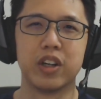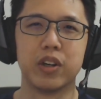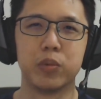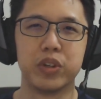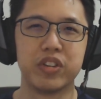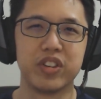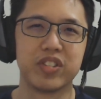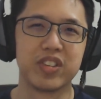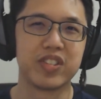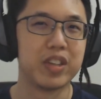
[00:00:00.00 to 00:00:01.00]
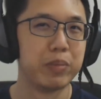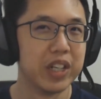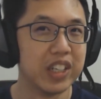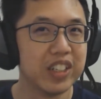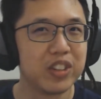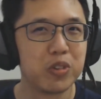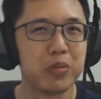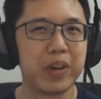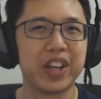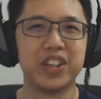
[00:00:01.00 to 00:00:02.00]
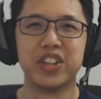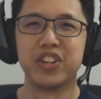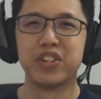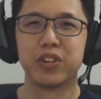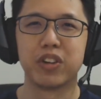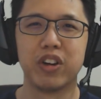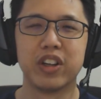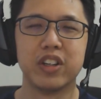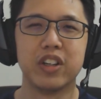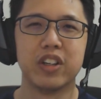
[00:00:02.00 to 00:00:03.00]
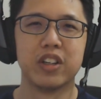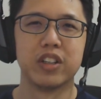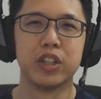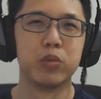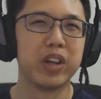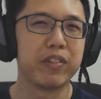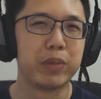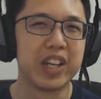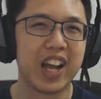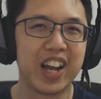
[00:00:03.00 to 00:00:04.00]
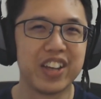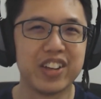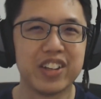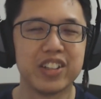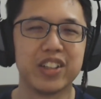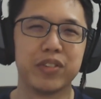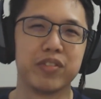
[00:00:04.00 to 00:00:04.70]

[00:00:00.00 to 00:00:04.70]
which is similar to my initial thought. It would have been higher if